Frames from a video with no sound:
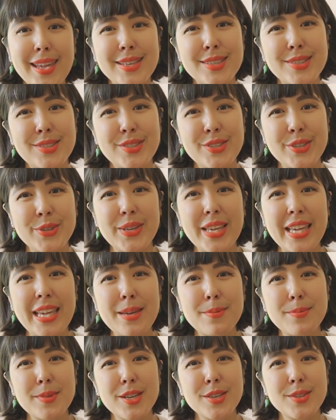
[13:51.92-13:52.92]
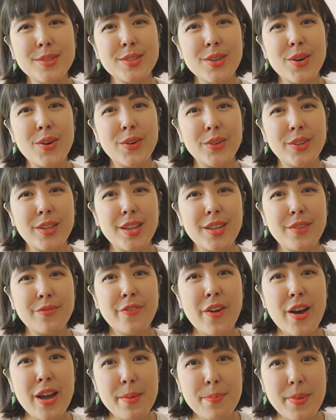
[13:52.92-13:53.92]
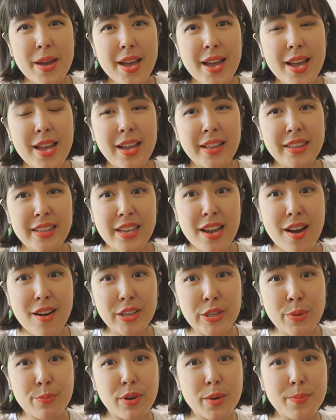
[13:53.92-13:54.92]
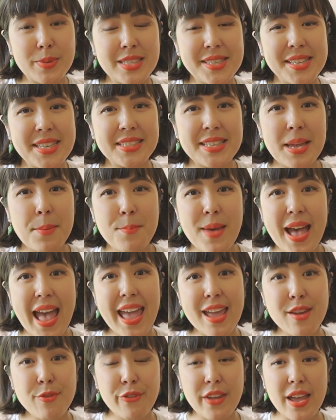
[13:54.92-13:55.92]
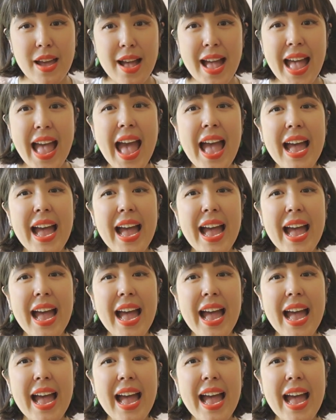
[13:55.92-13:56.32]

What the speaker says: is to keep notes on fiber and yarn properties and behavior,